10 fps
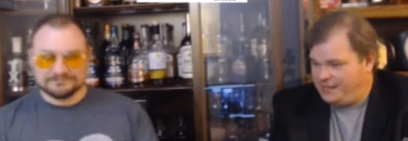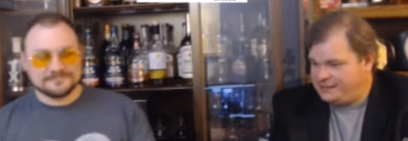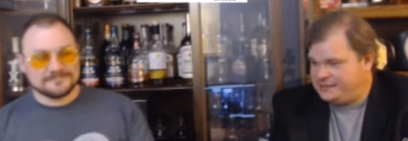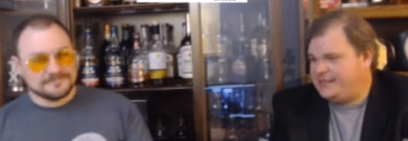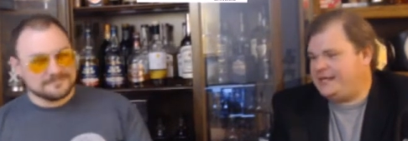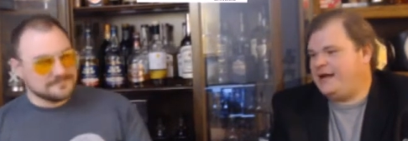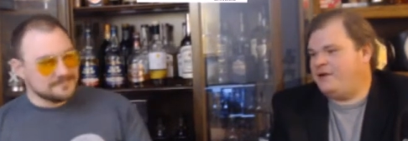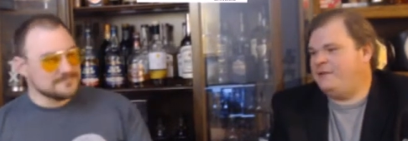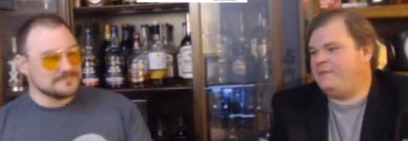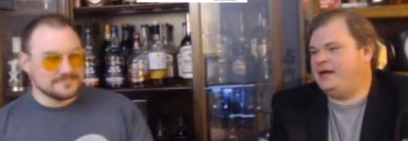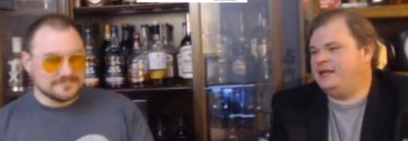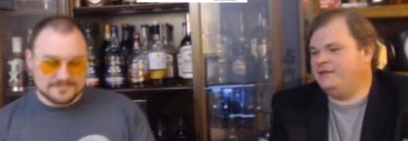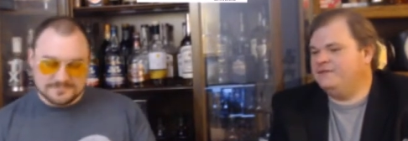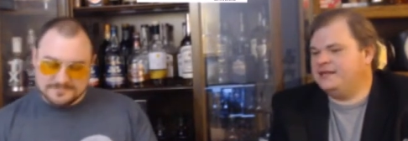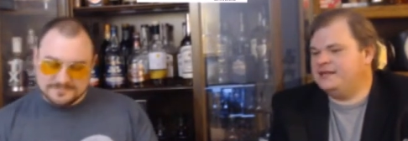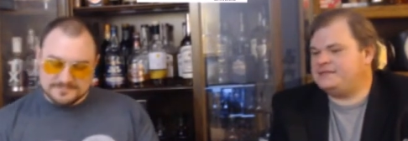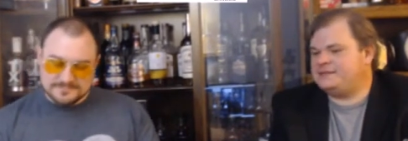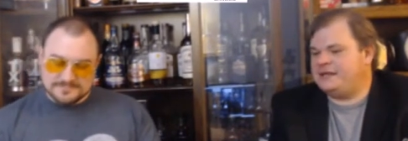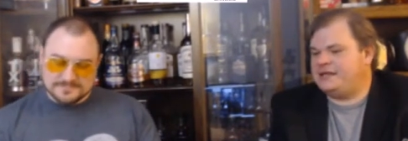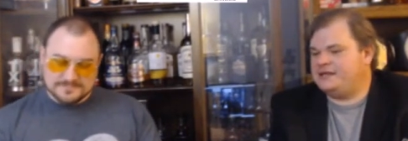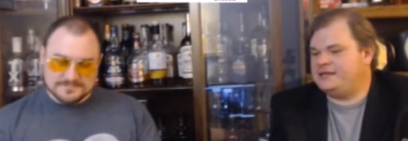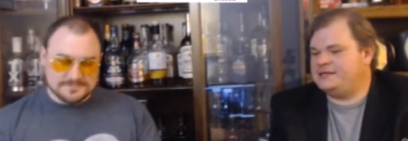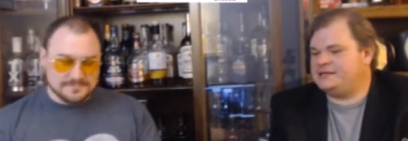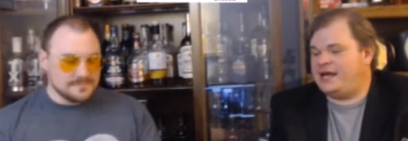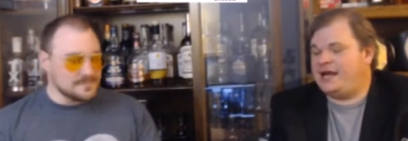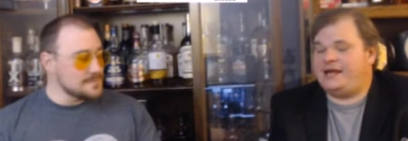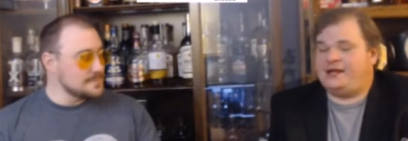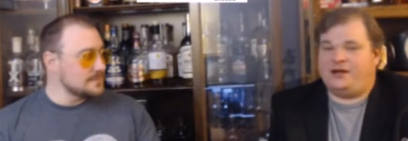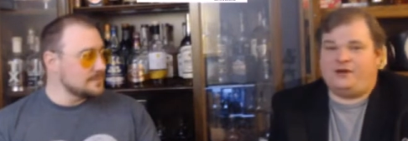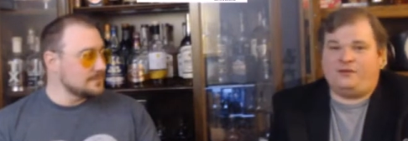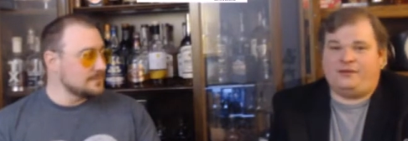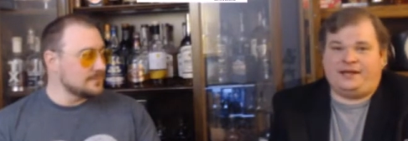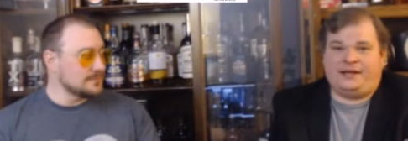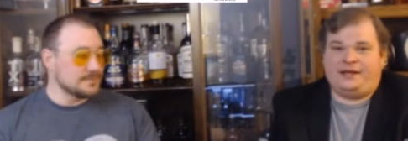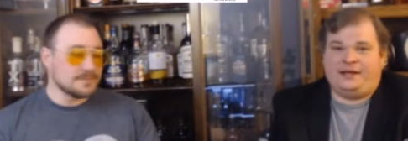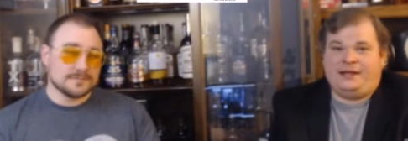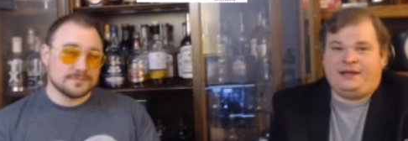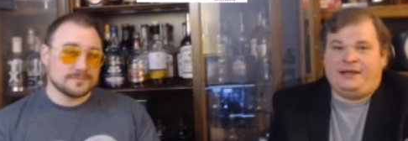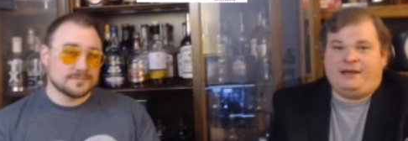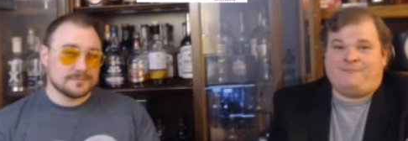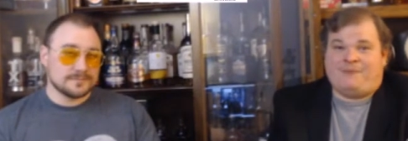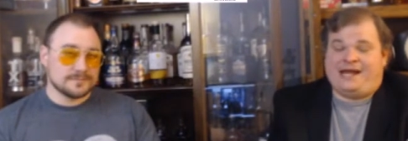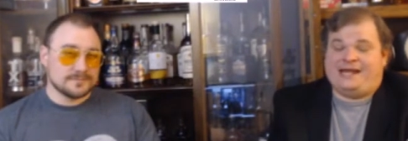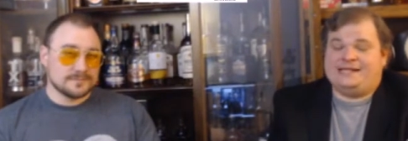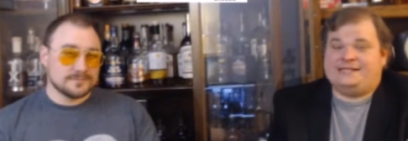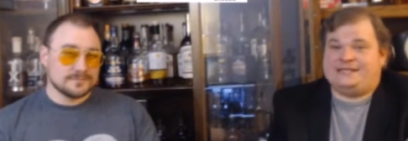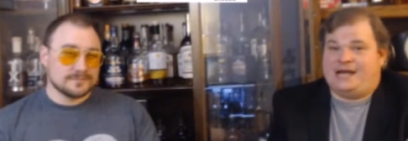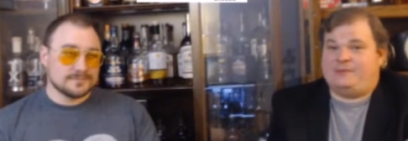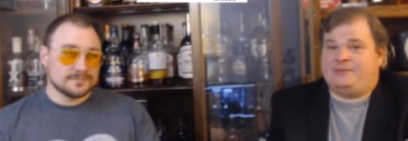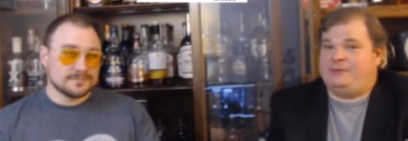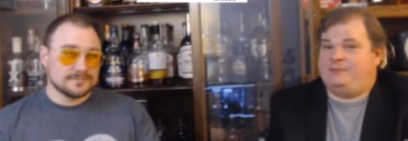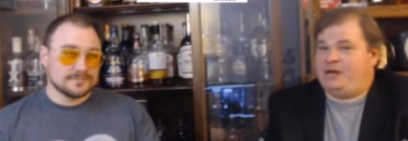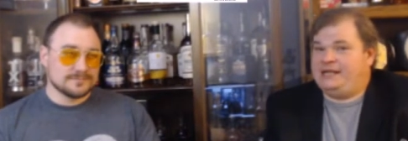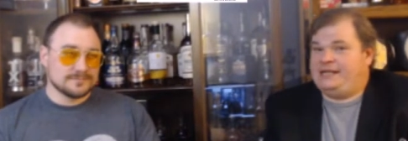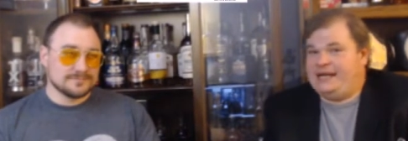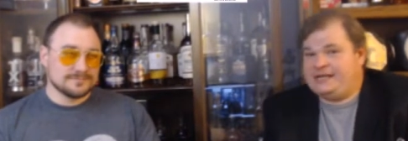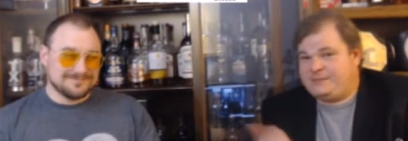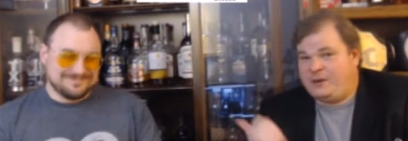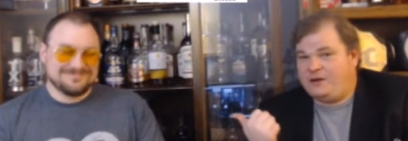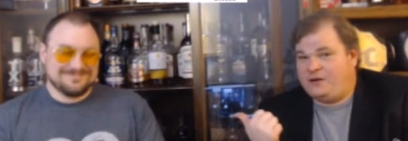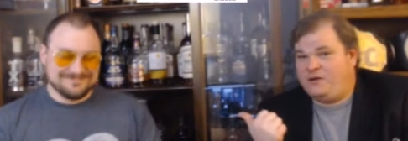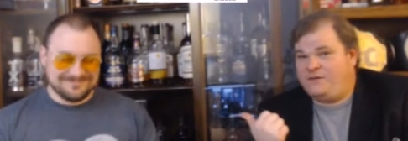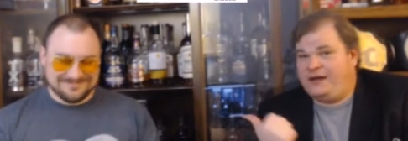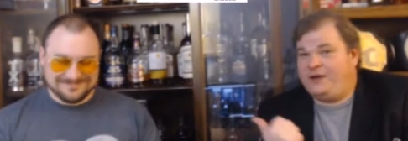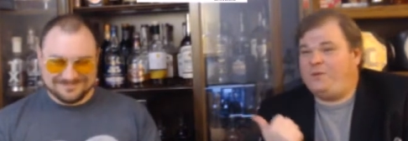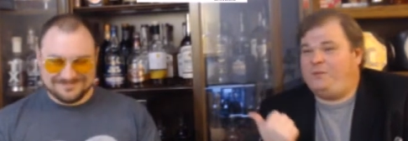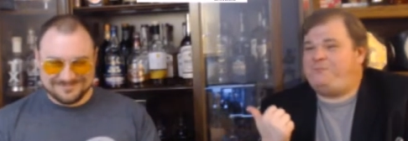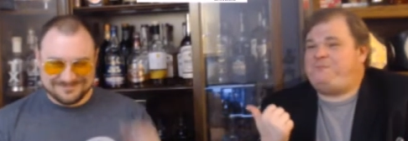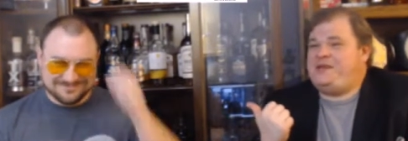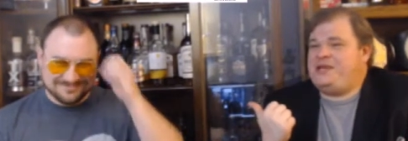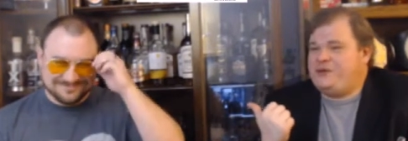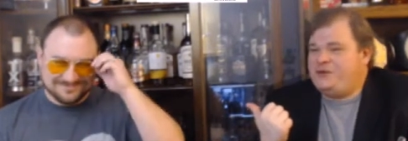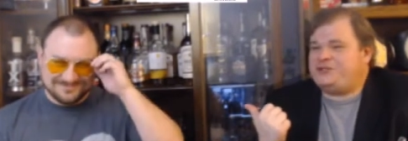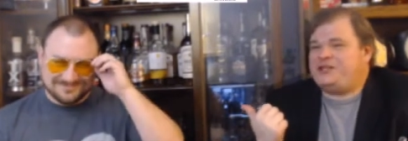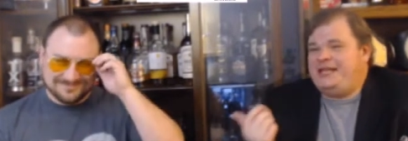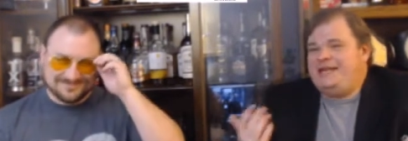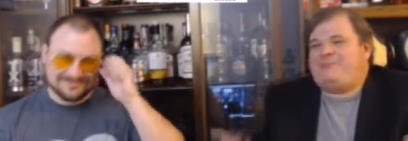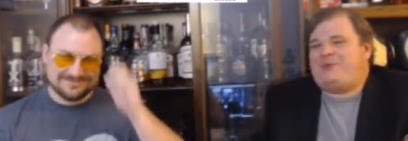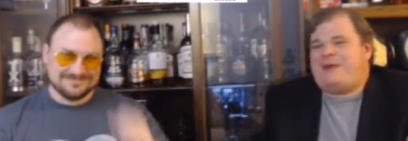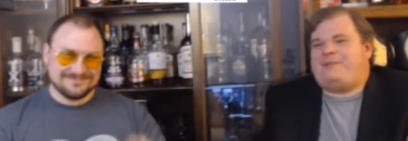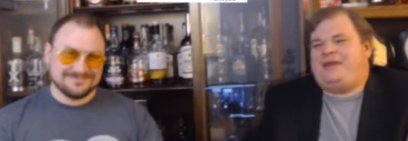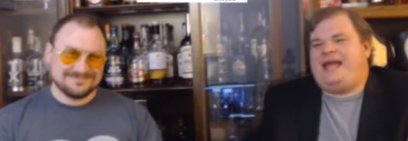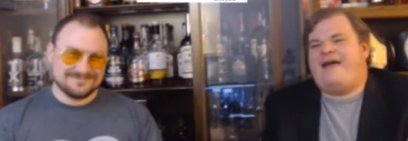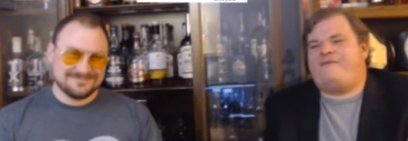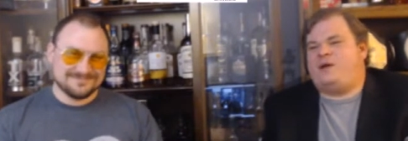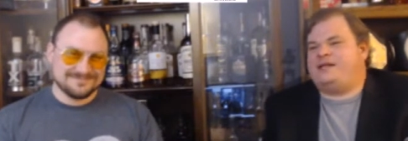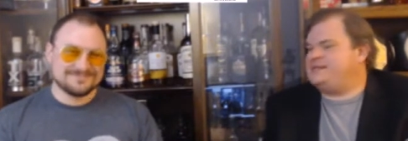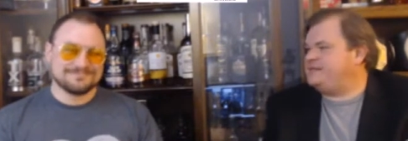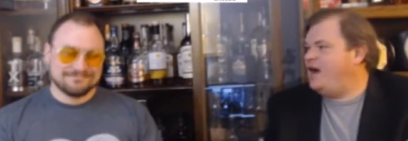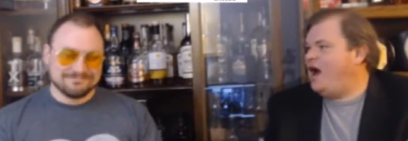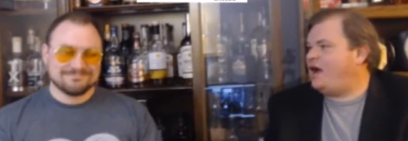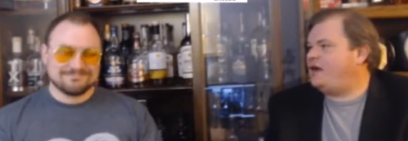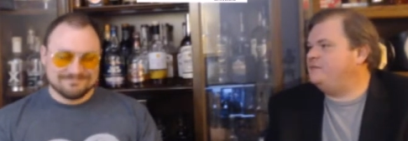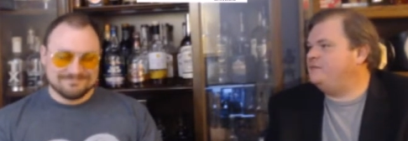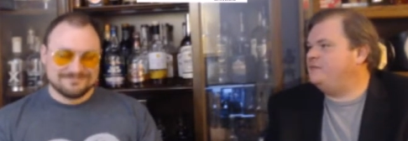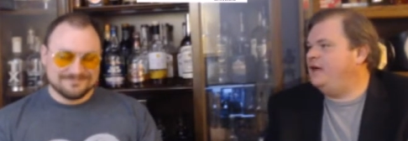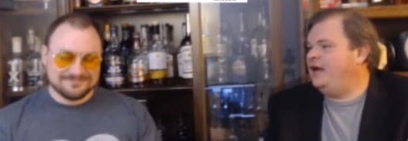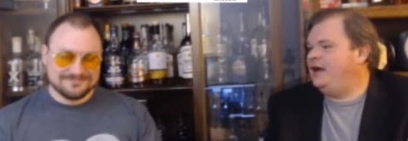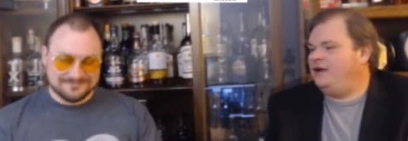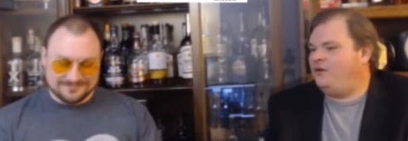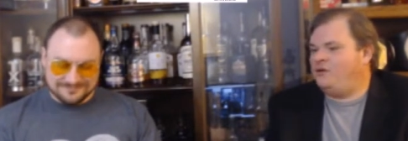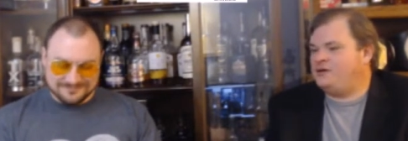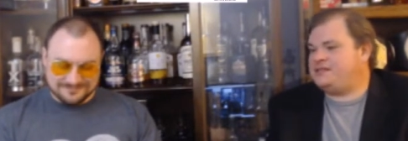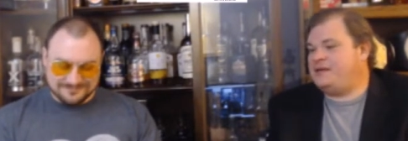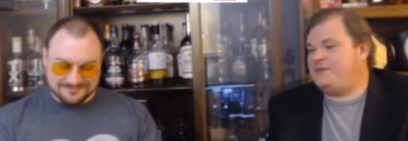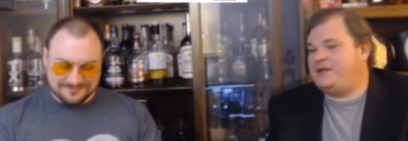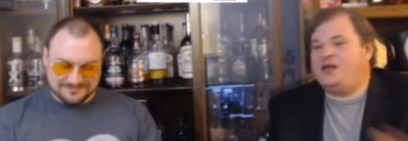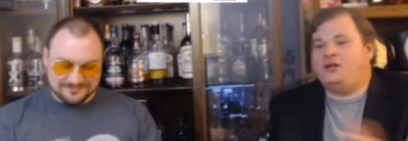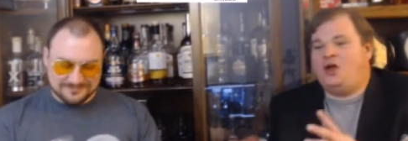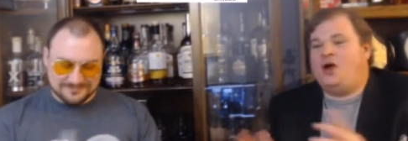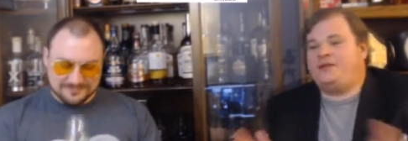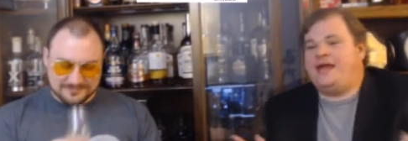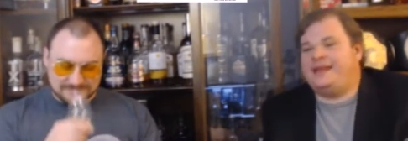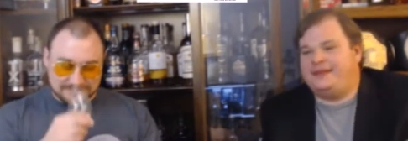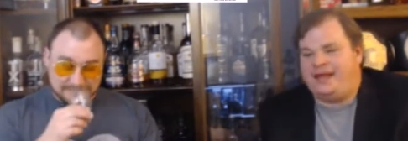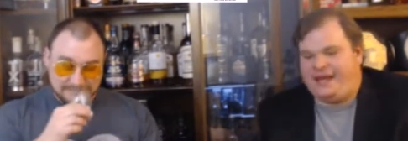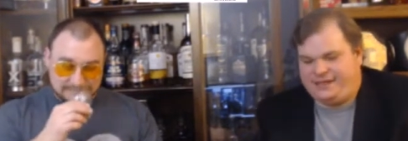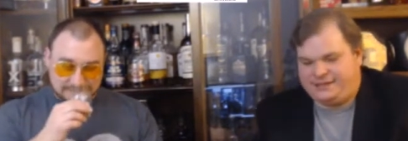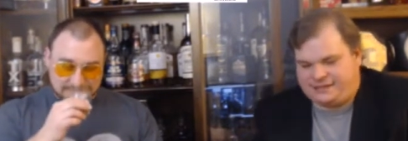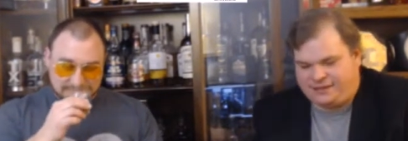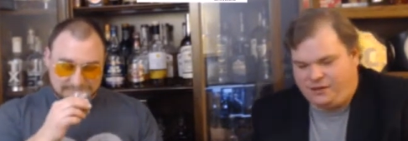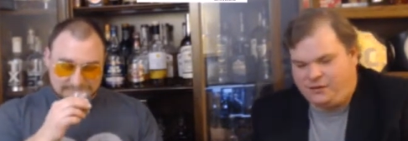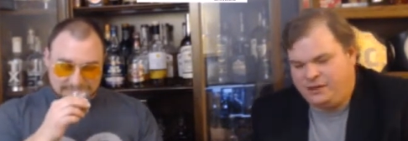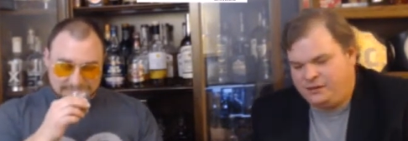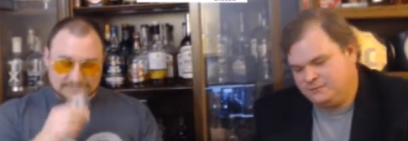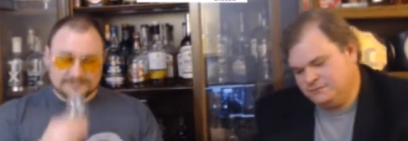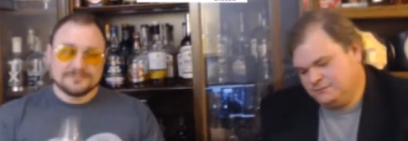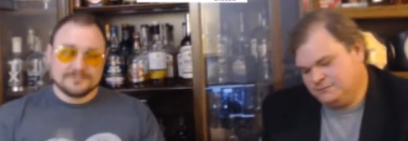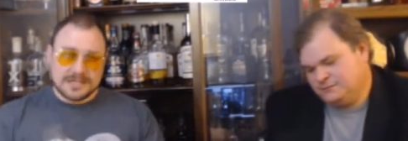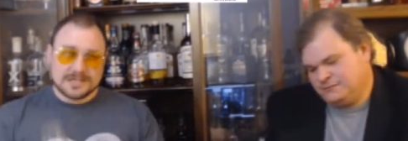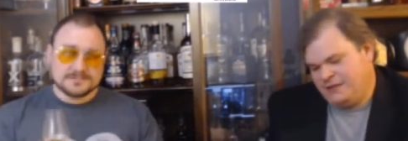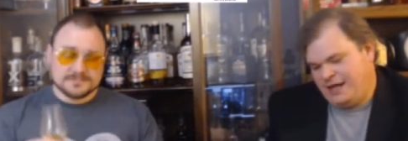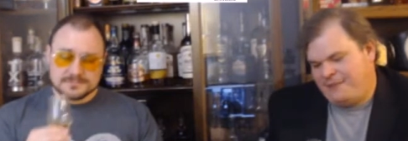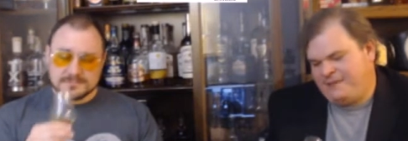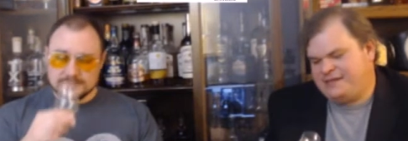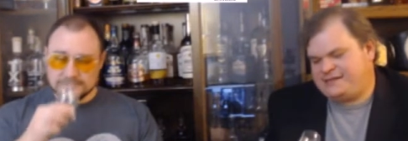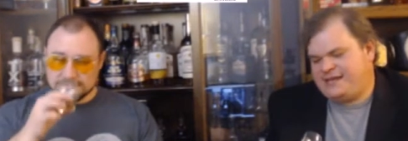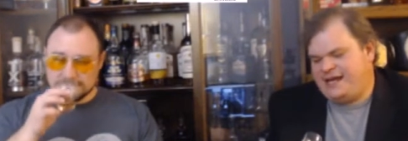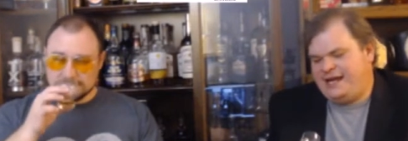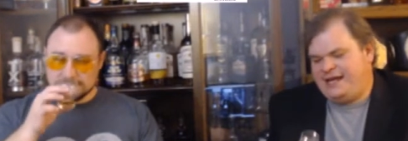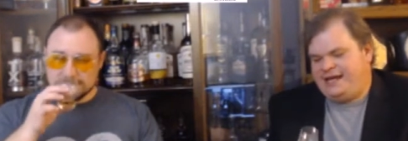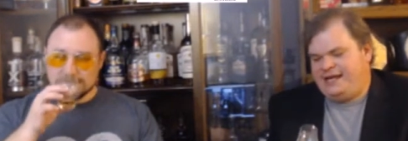Speaker 1: seek out a bottle of this because I know that my indomitable broadcast partner over here will usually probably have one in stock uh, or something along that line. So I'm gonna say an